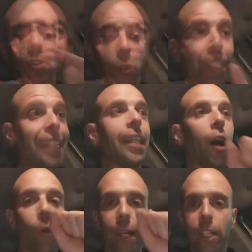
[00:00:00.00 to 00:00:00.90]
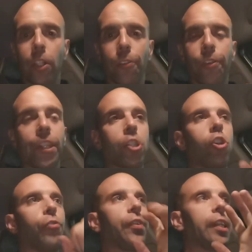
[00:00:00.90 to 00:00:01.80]
So that's how I'm gonna finish
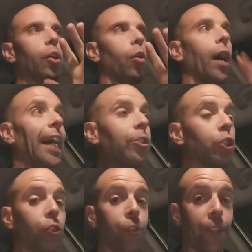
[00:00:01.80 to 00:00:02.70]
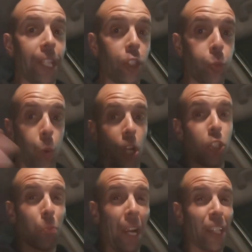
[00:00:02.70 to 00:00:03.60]
the video. I just finished
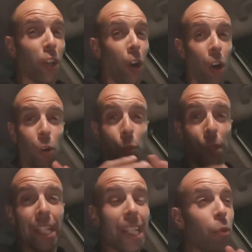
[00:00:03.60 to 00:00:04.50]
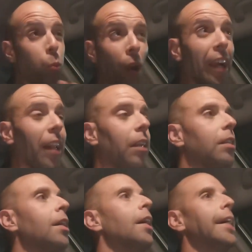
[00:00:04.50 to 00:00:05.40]
wash my car really
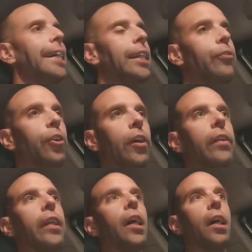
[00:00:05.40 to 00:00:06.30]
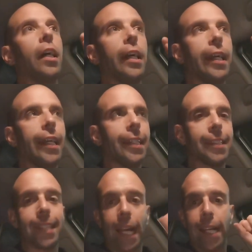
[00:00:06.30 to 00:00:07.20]
well, even
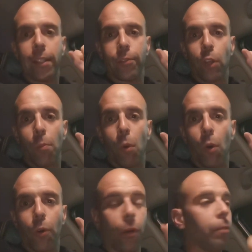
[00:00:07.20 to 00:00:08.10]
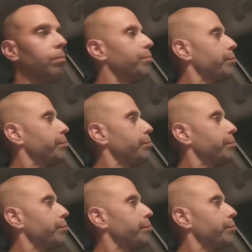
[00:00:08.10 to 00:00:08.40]
inside of the motor.